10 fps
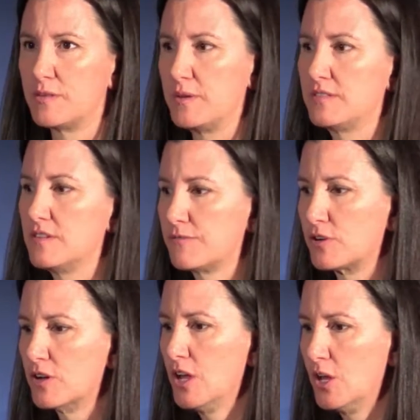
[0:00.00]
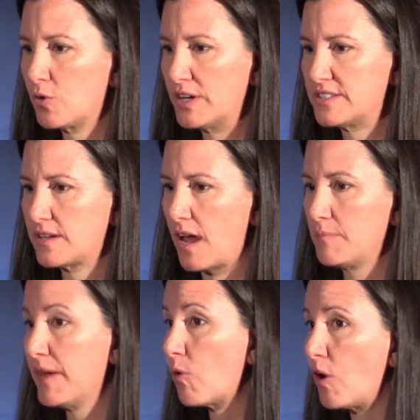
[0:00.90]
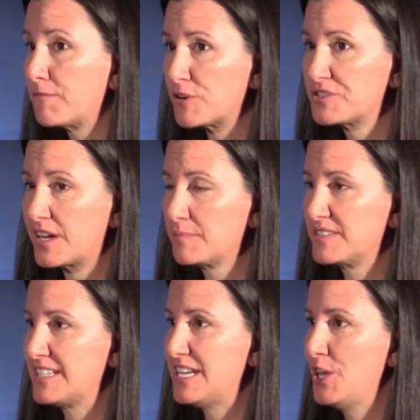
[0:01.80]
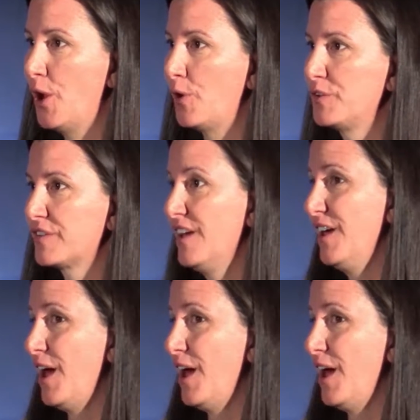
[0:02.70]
with the business for quite some time. They were all first-time CEOs.